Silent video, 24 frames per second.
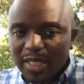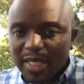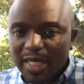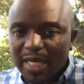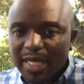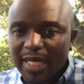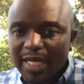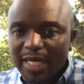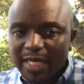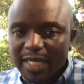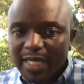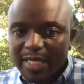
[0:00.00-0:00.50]

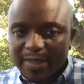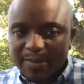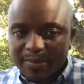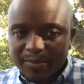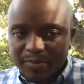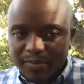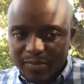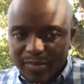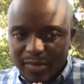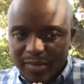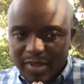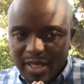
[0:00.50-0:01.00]

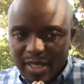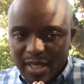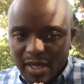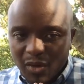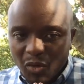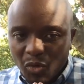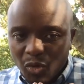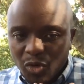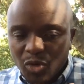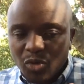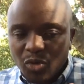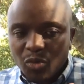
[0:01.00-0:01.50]
on
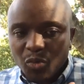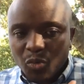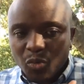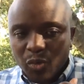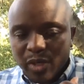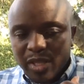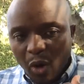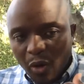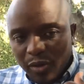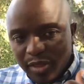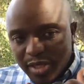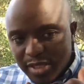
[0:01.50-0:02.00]

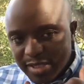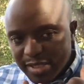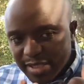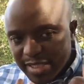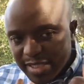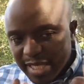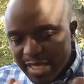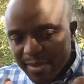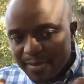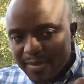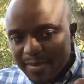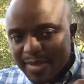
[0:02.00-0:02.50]
the
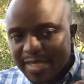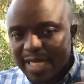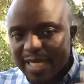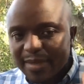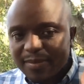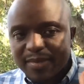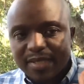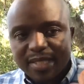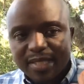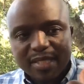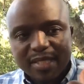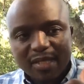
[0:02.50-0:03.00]
same
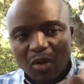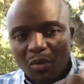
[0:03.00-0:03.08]
terms,